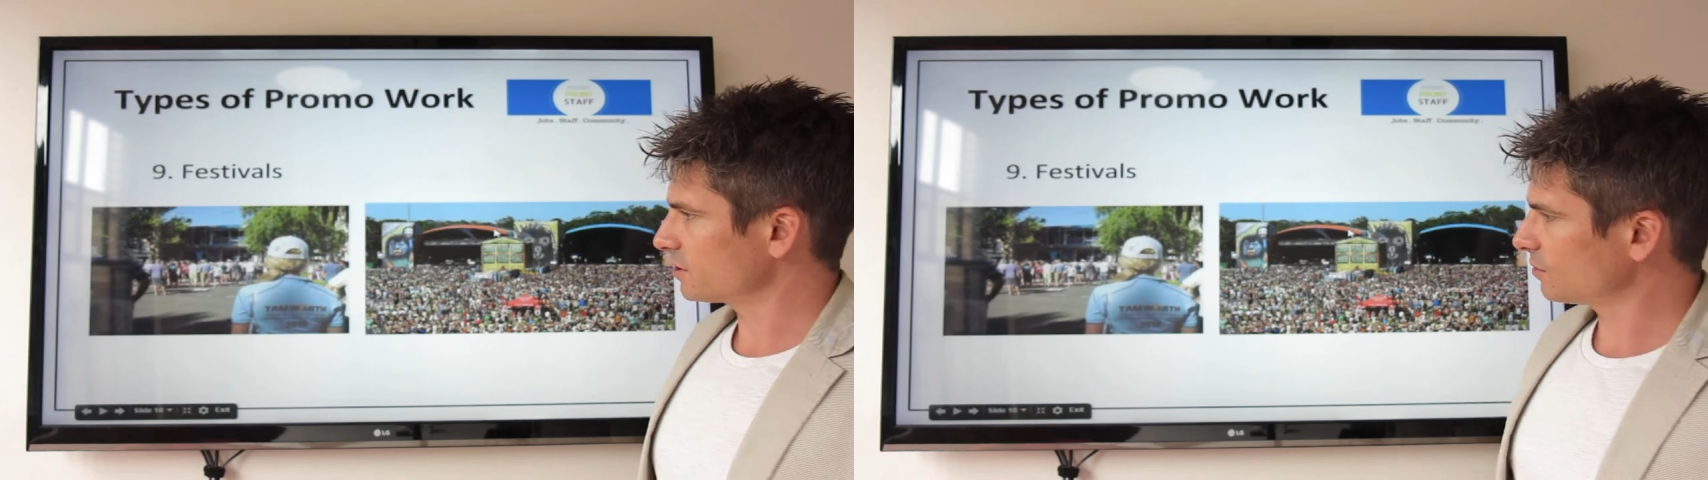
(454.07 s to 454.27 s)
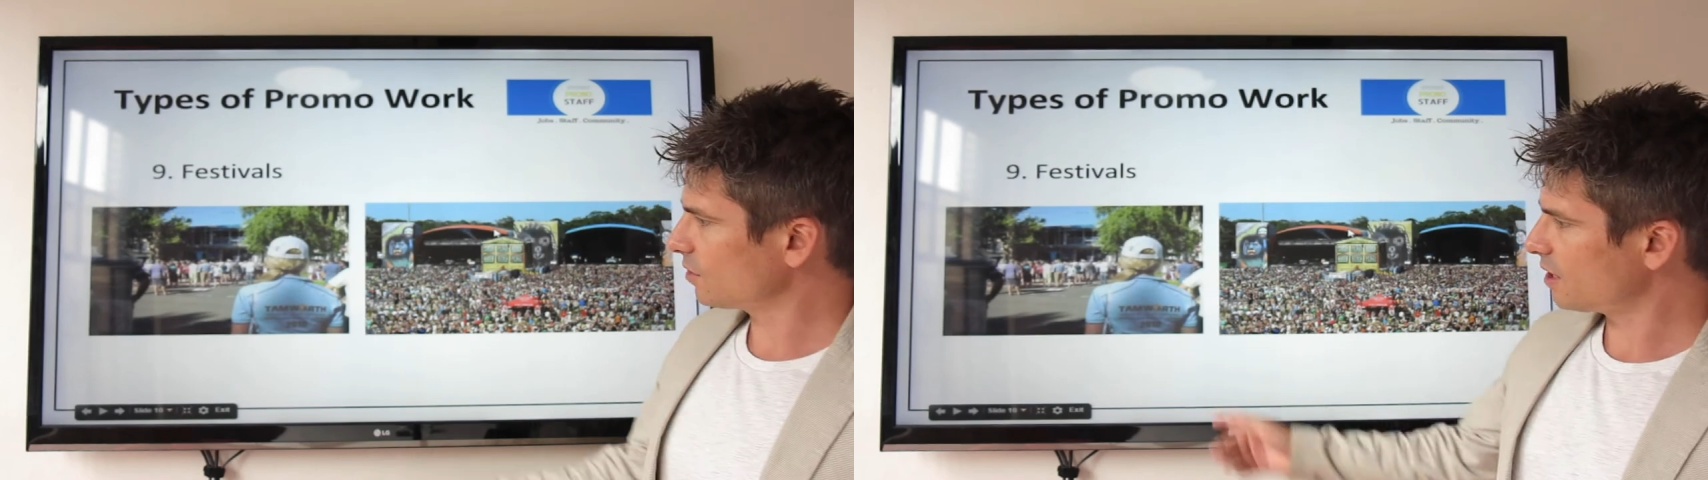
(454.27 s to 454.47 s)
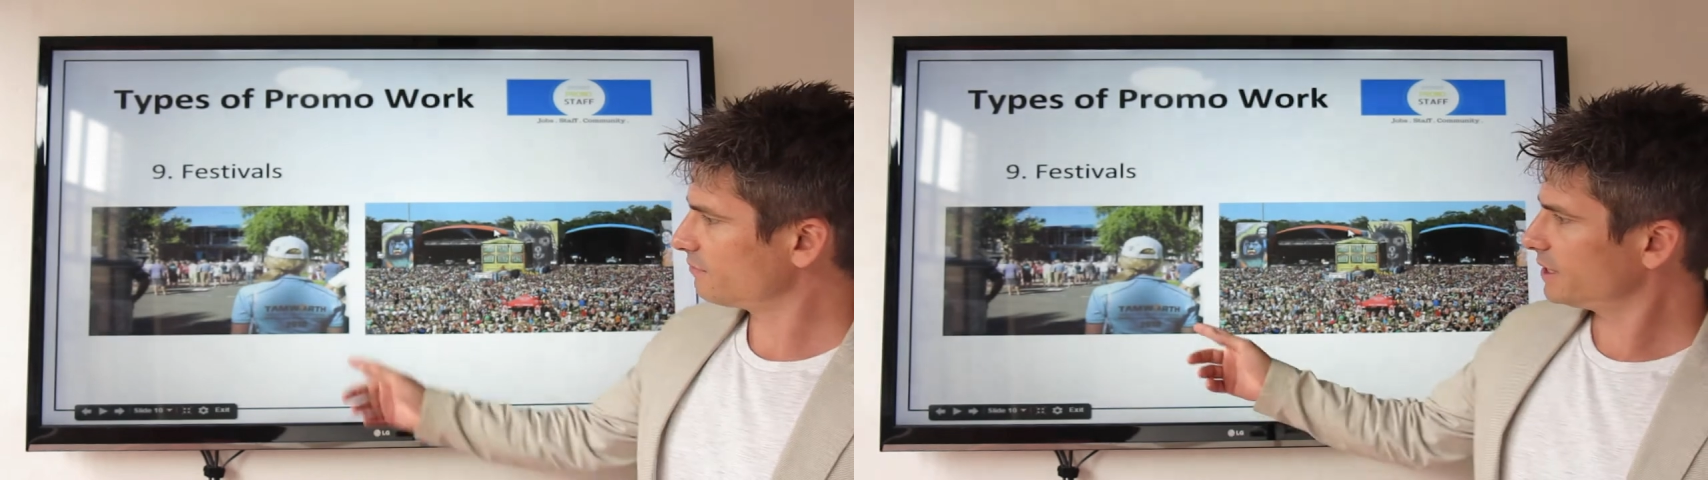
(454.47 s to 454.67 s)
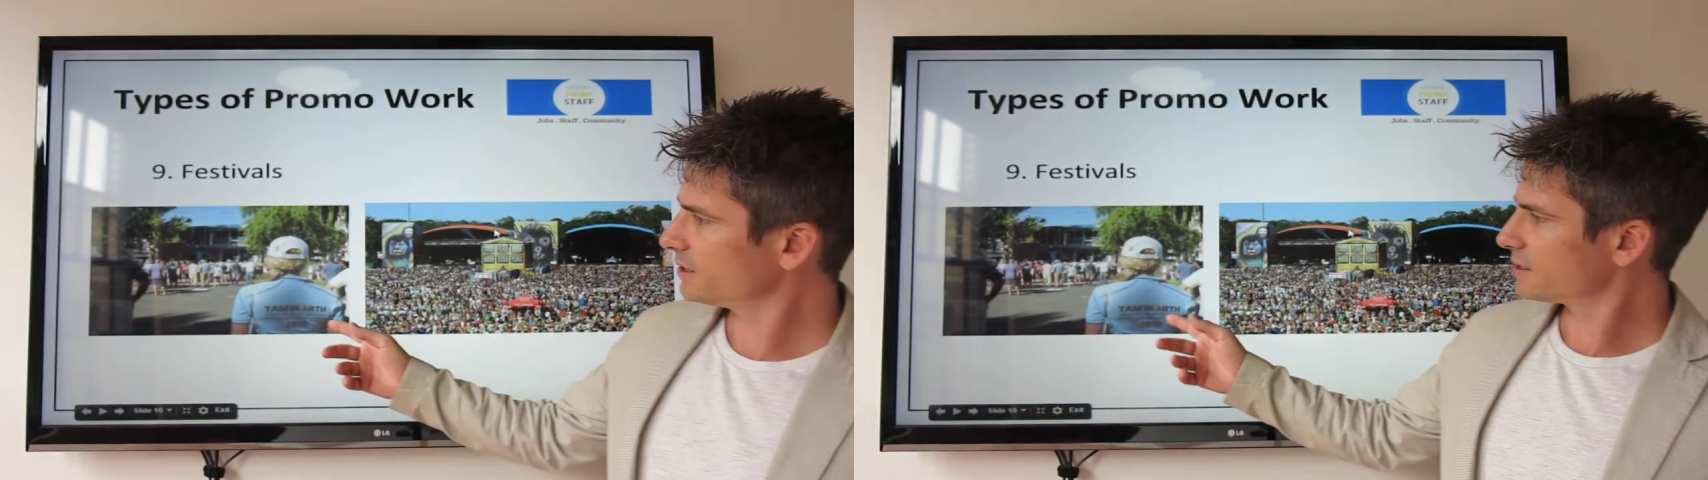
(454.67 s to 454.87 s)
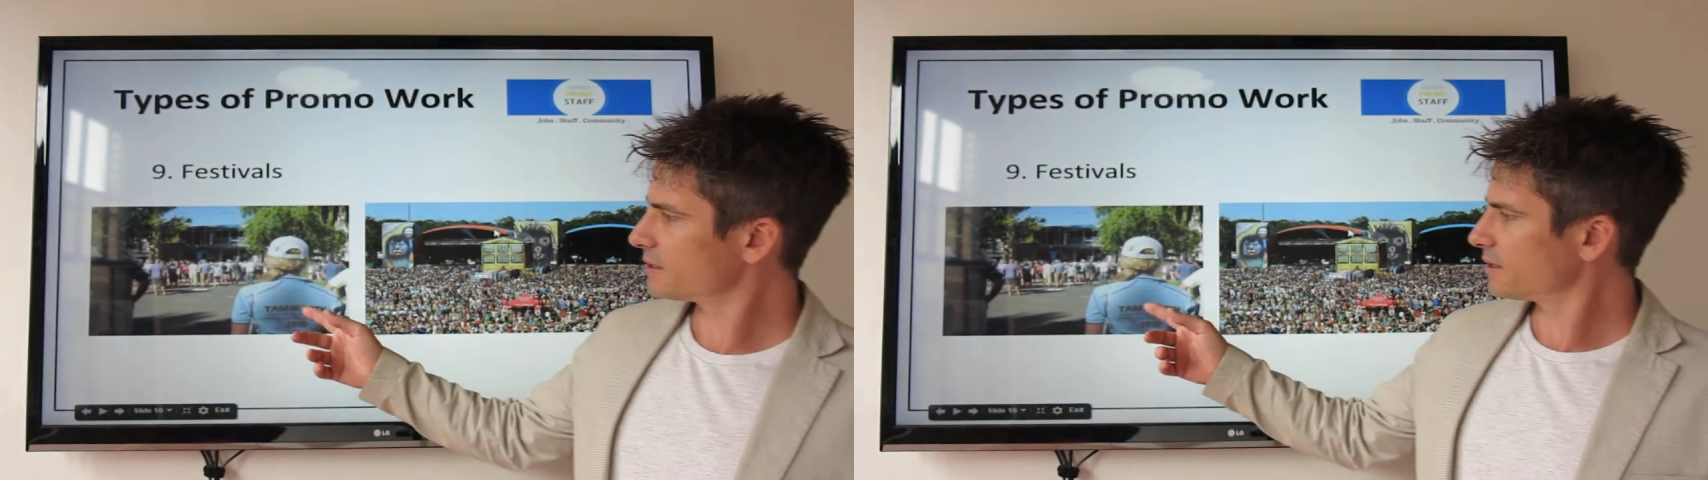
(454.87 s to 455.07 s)
So I
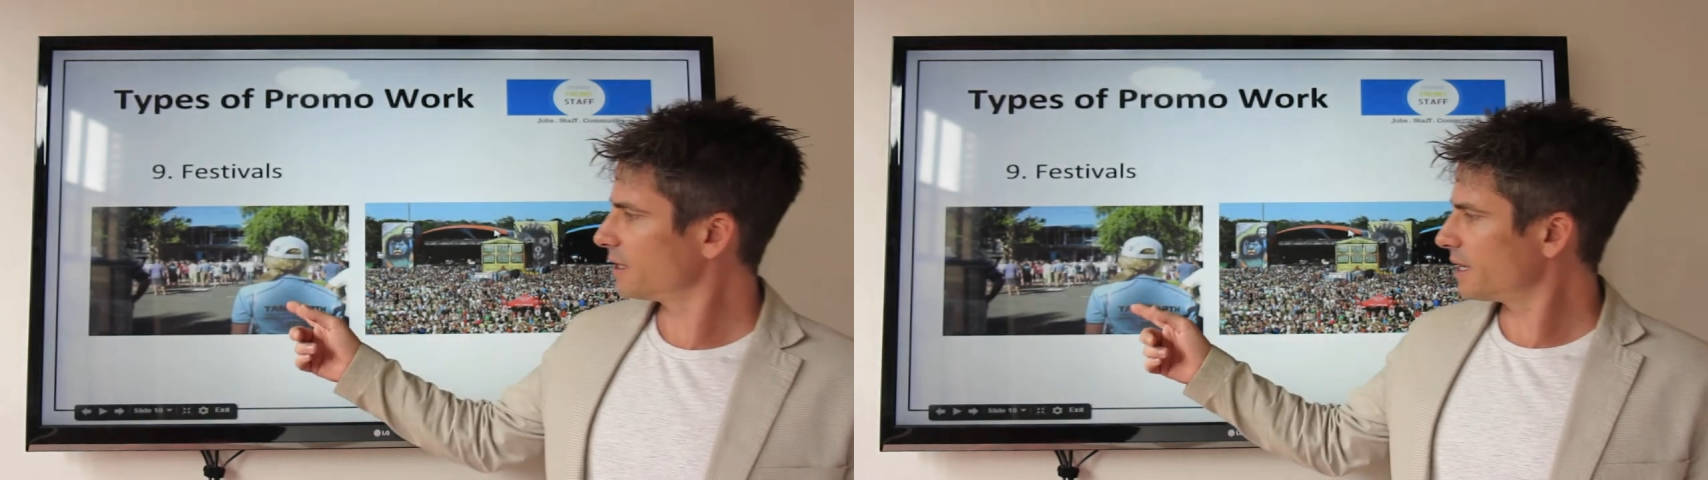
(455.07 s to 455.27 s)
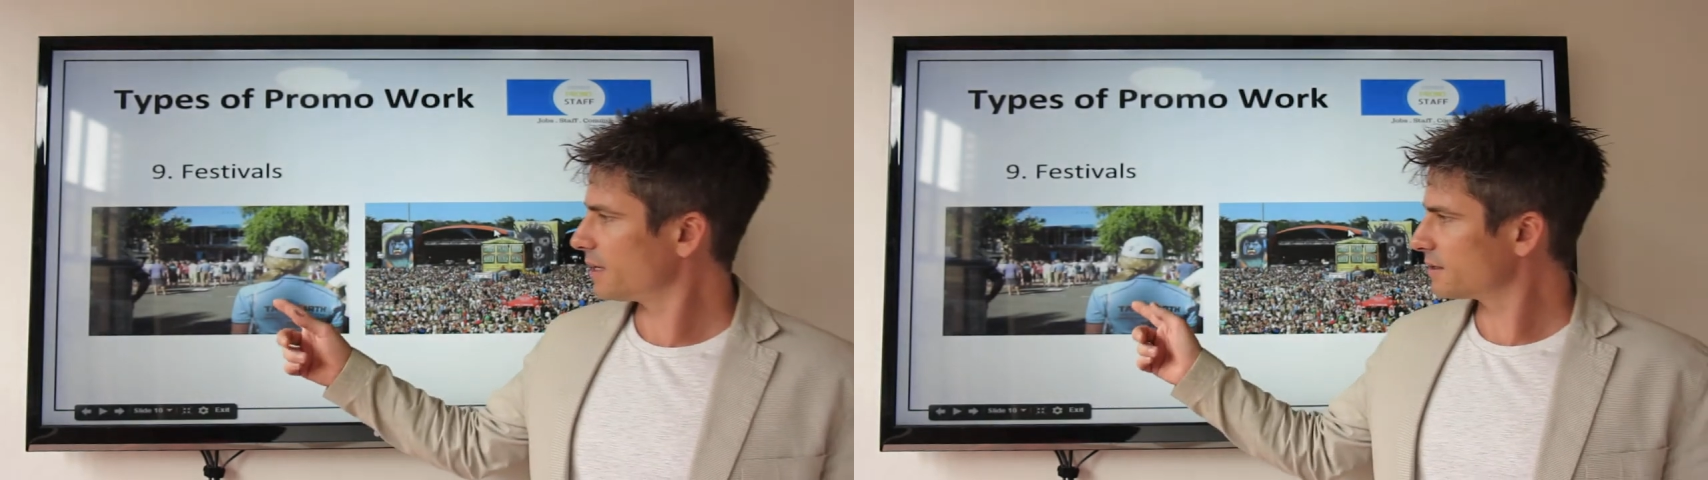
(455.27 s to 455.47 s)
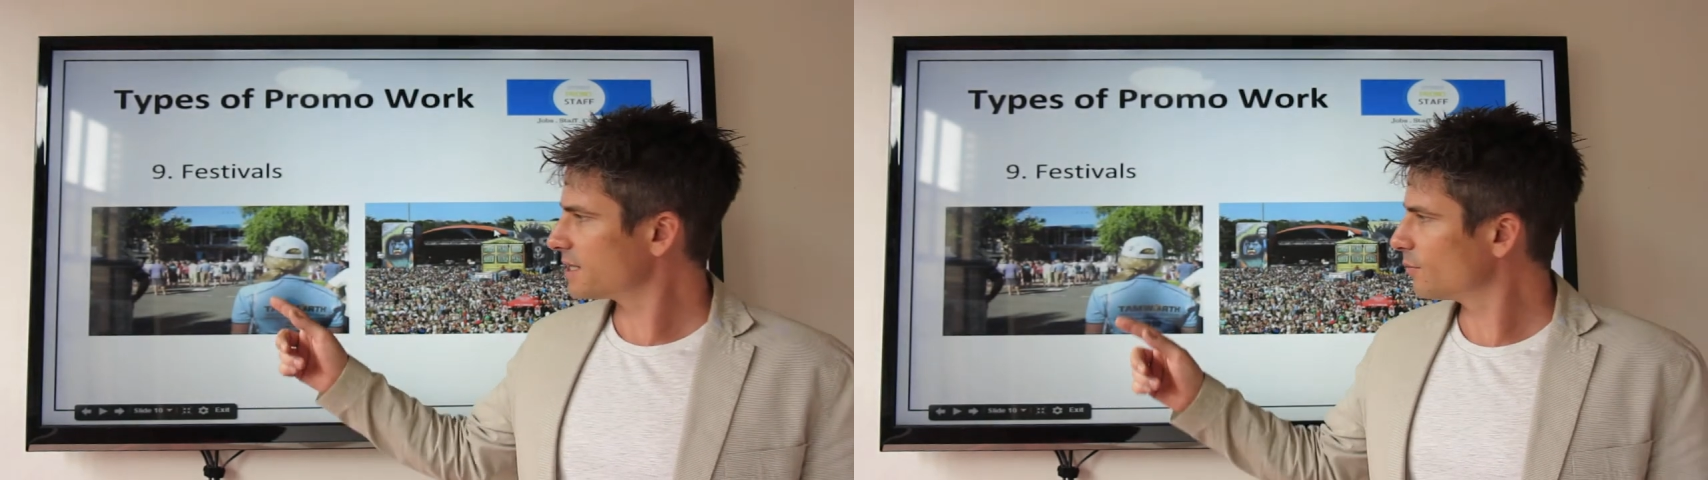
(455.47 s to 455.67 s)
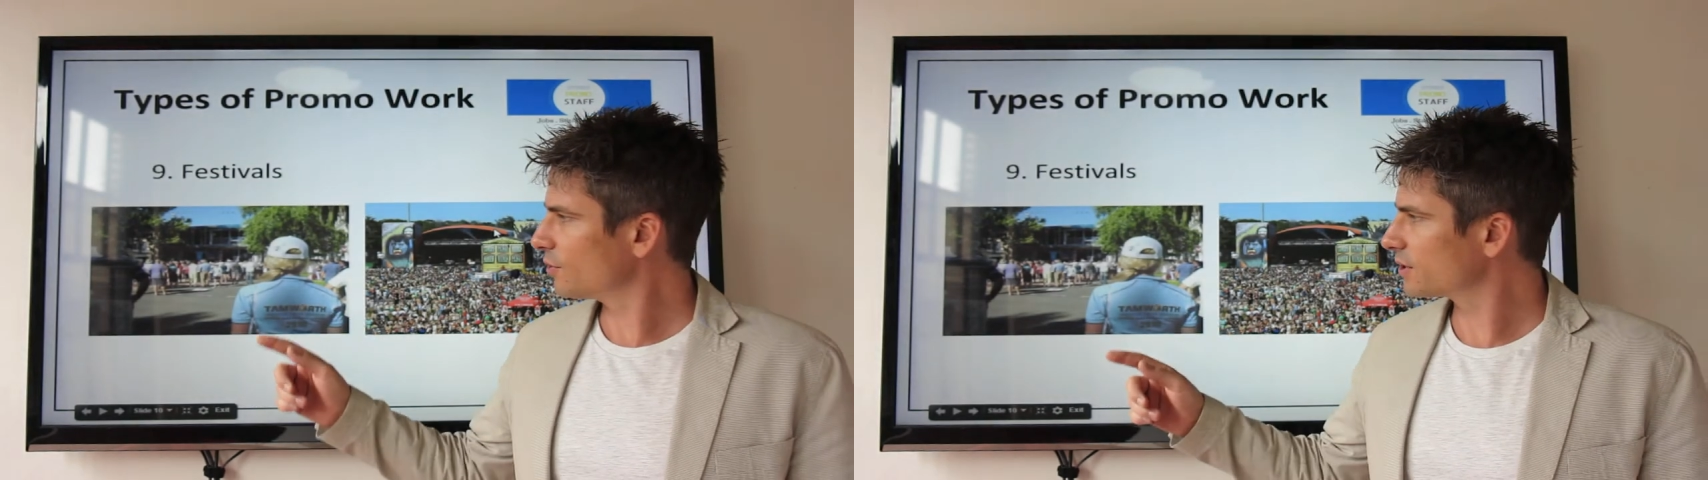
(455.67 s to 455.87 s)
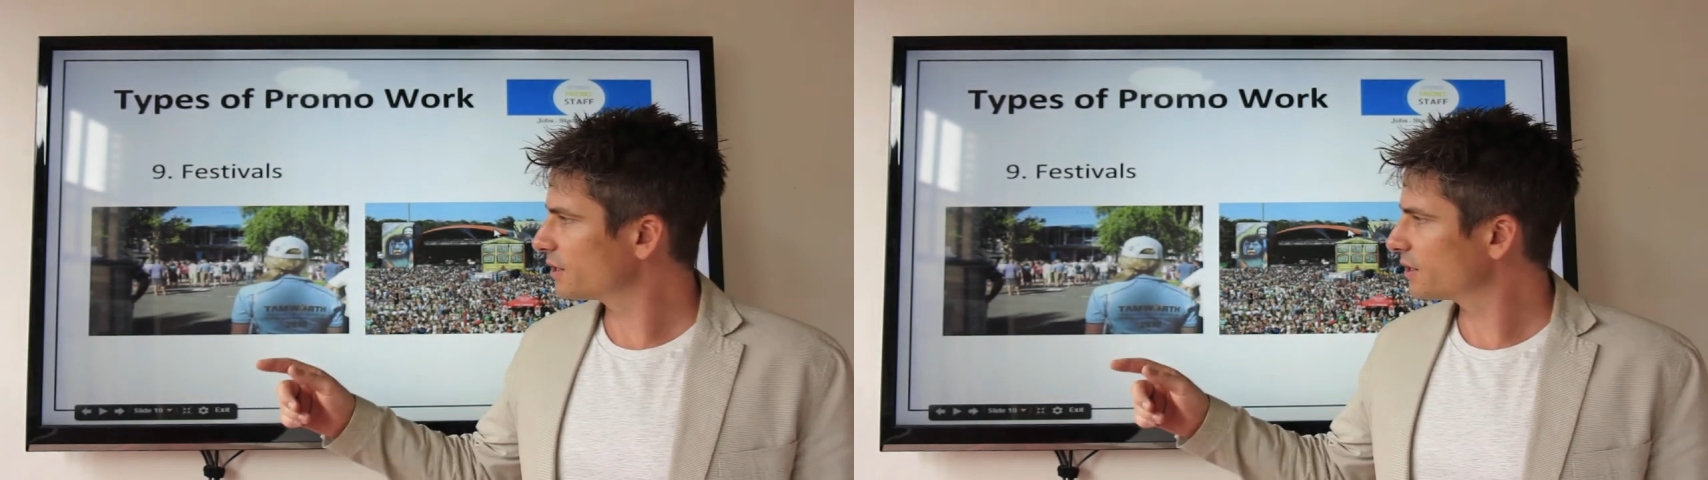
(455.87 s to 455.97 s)
ran this thing out of Tamworth